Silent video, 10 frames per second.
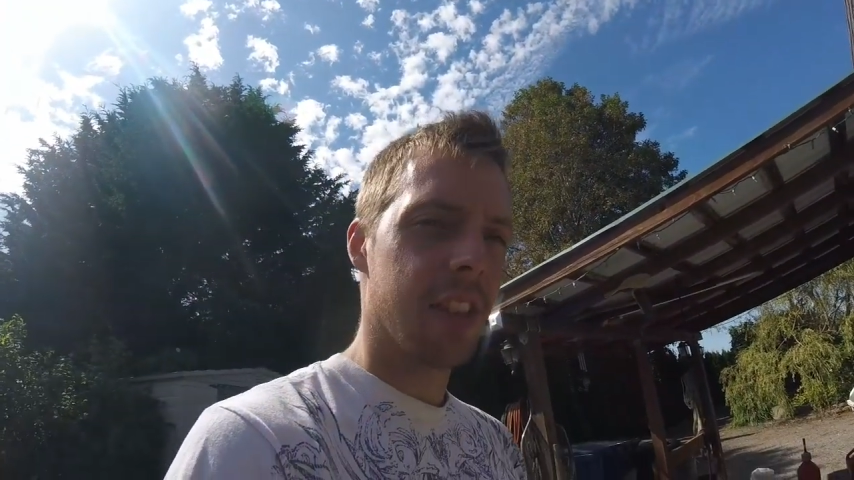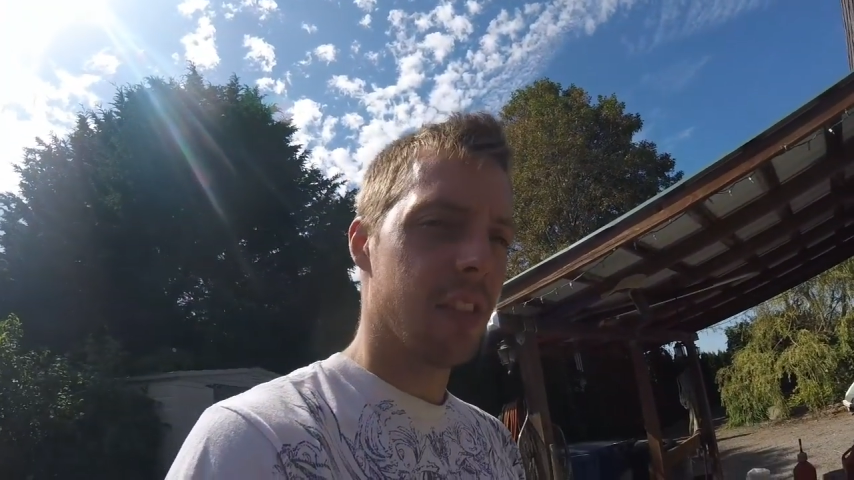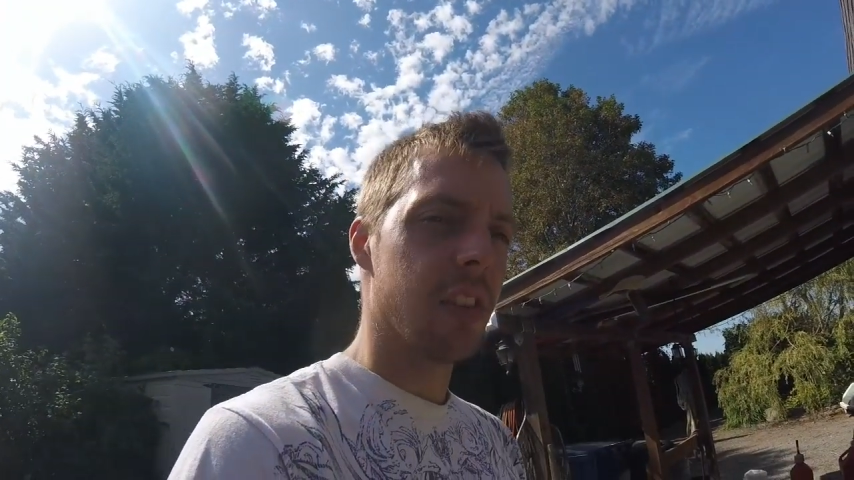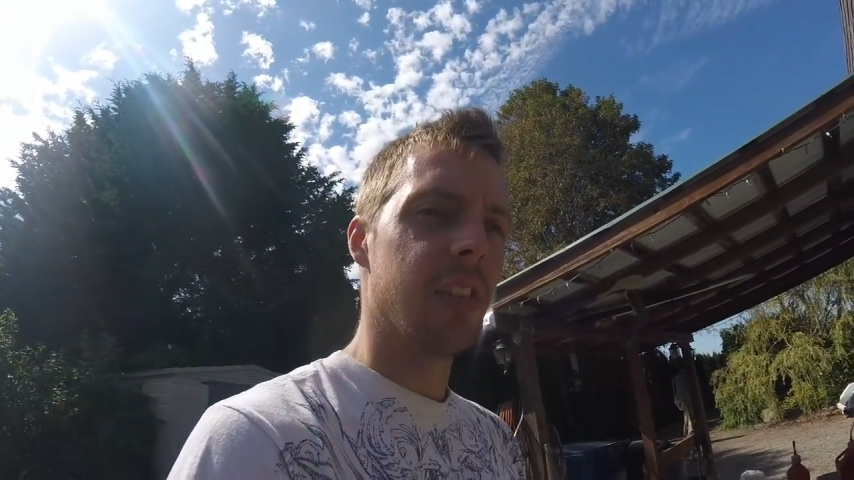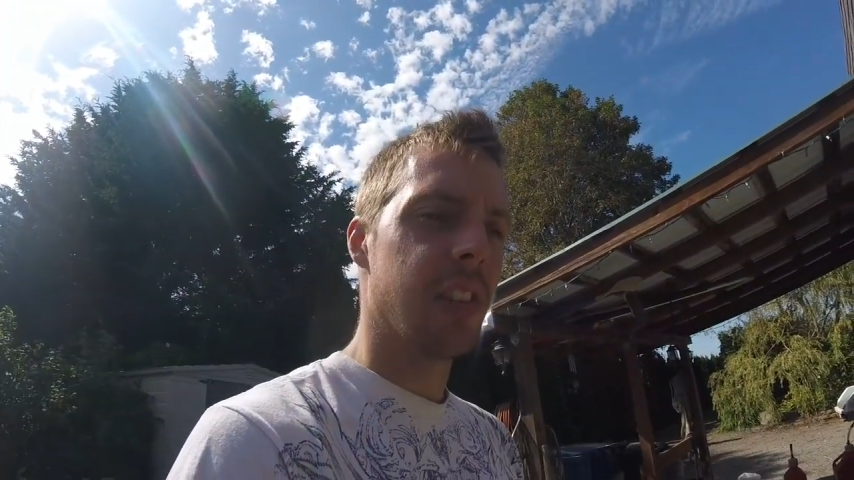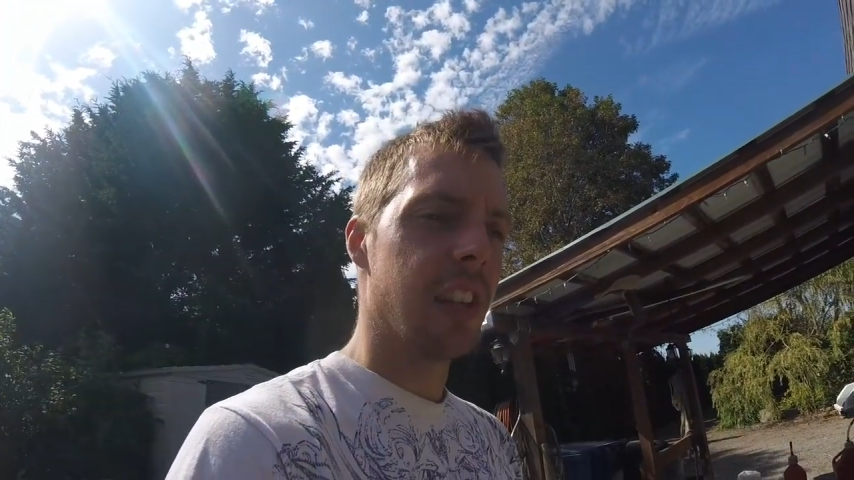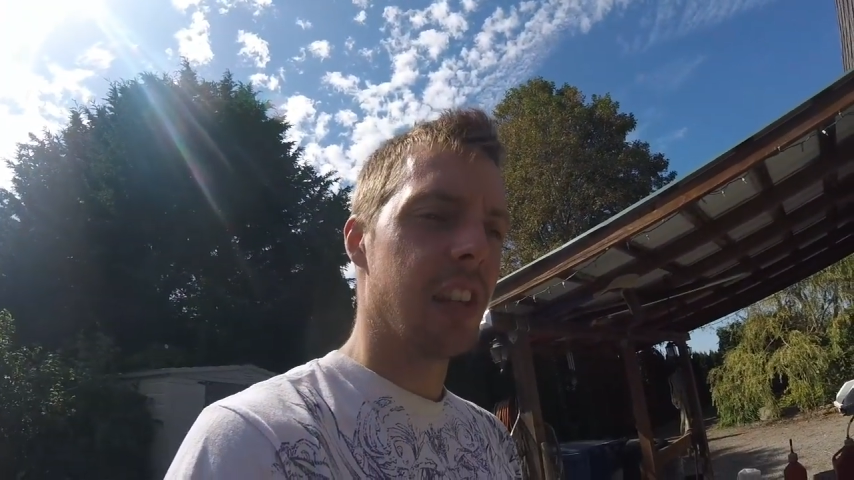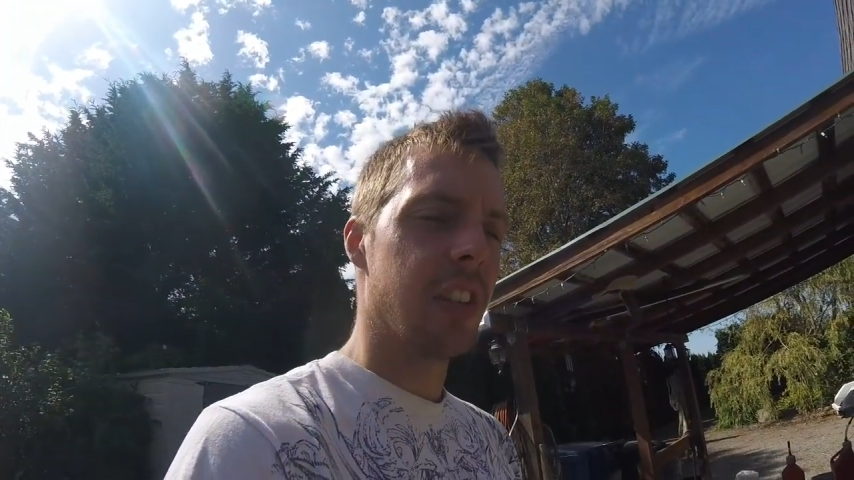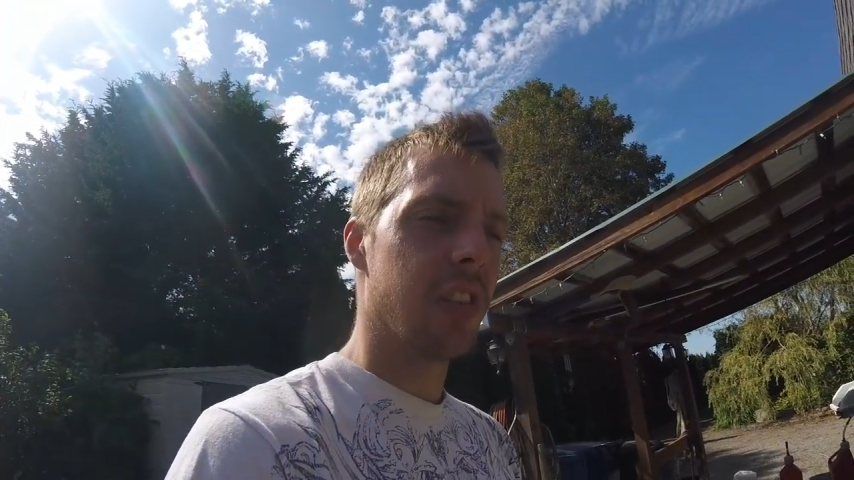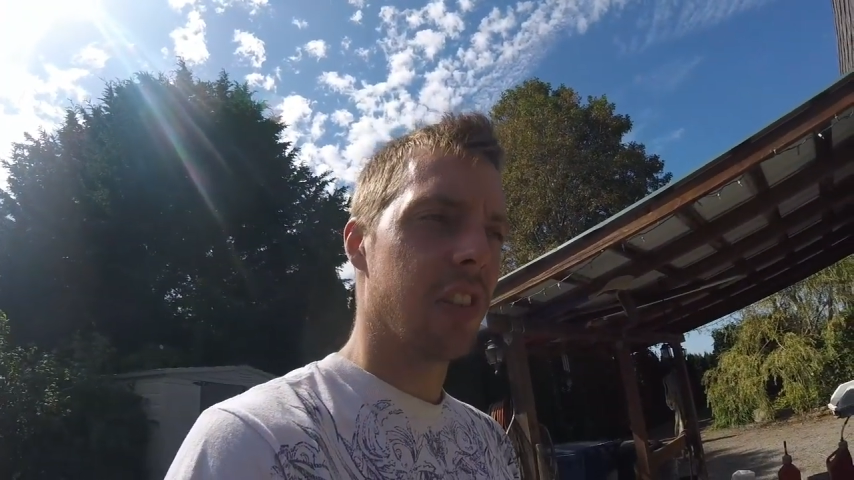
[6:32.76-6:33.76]
Suzuki
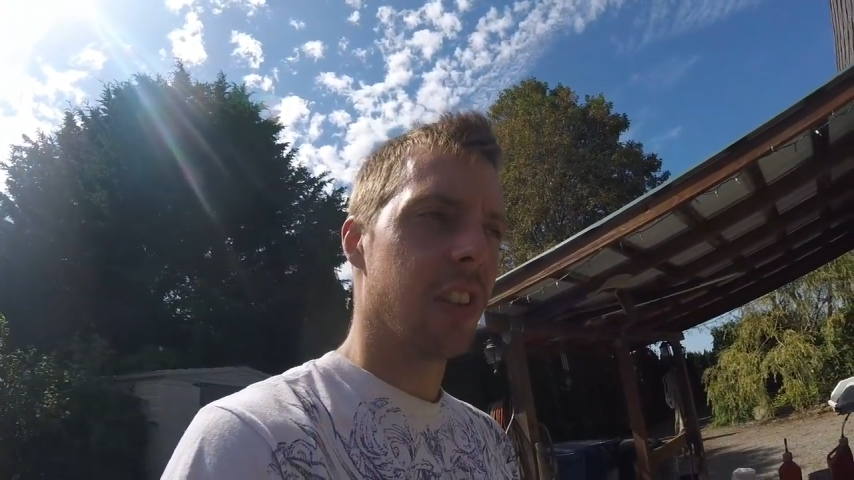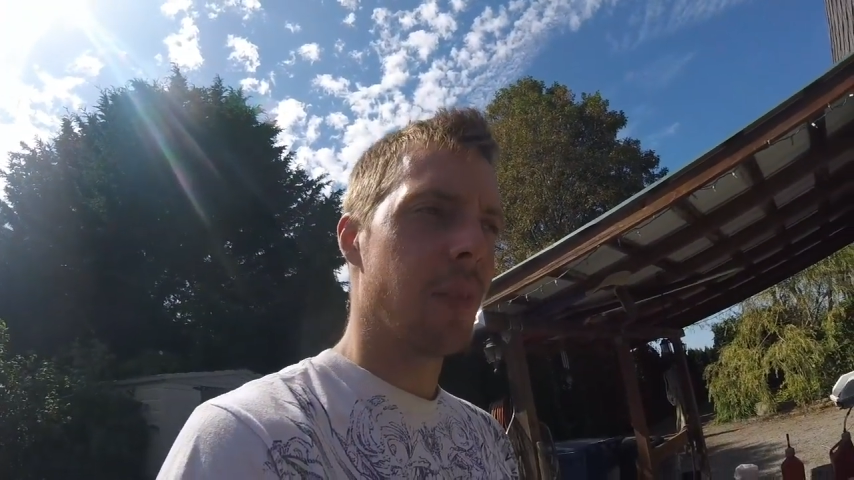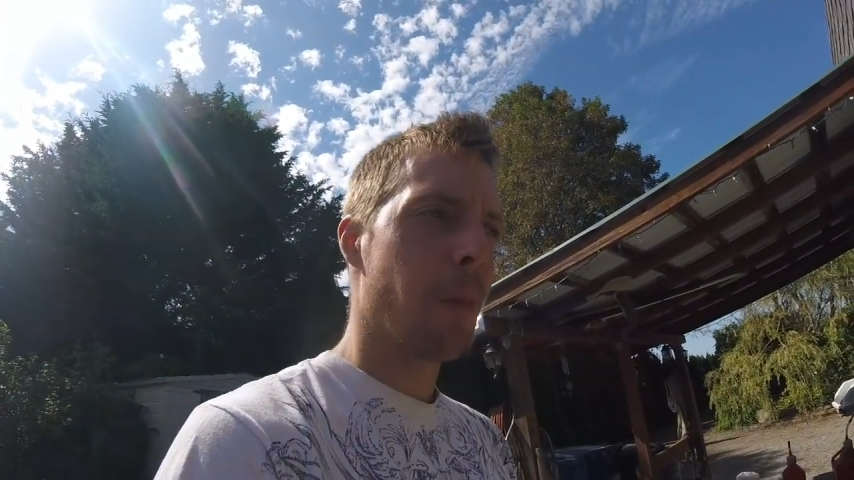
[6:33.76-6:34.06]
engine